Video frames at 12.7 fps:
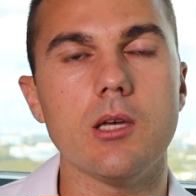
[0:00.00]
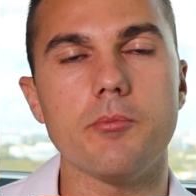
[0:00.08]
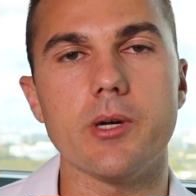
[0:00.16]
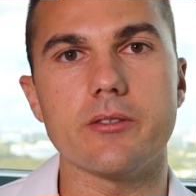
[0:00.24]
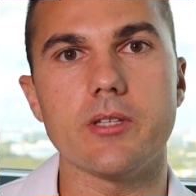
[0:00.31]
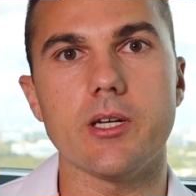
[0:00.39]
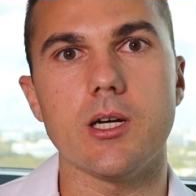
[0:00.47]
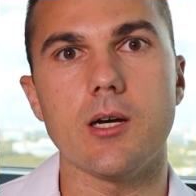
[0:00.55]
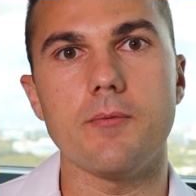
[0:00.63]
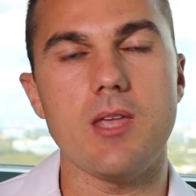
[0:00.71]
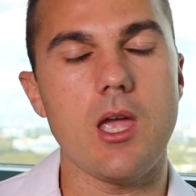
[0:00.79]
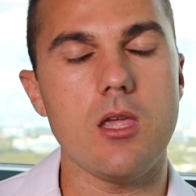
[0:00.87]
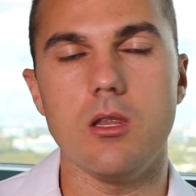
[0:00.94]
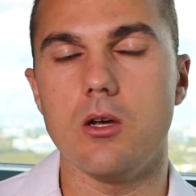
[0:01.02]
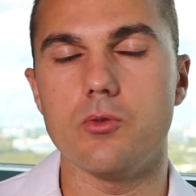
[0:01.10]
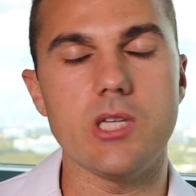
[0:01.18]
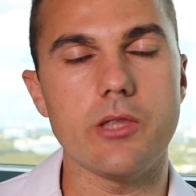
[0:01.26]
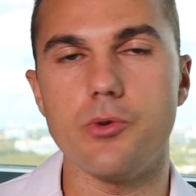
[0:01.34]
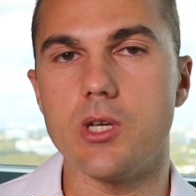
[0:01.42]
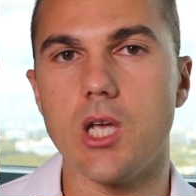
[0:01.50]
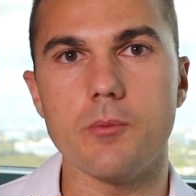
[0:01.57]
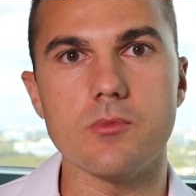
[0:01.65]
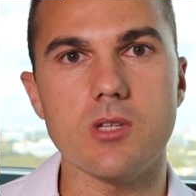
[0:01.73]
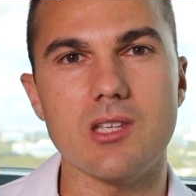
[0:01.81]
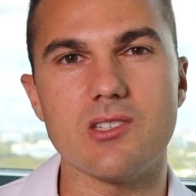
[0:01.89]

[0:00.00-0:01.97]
but uh, you know D3 come